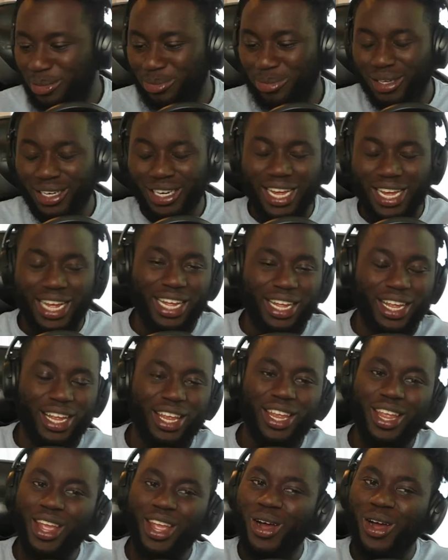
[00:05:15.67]
but like,
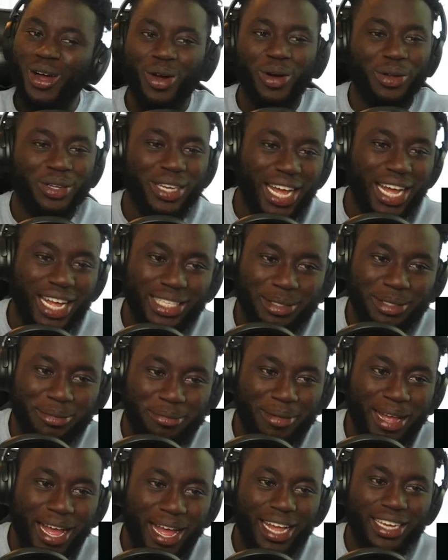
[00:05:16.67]
yo, that's
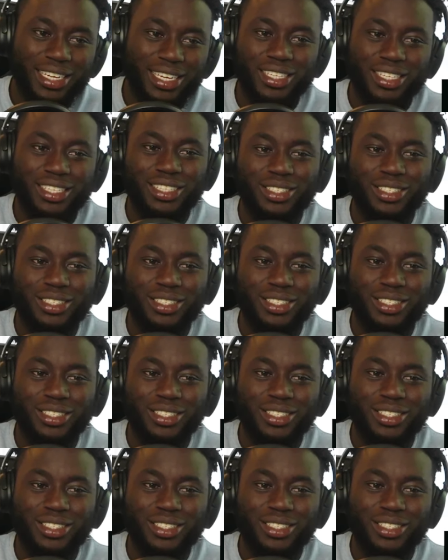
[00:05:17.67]
mad.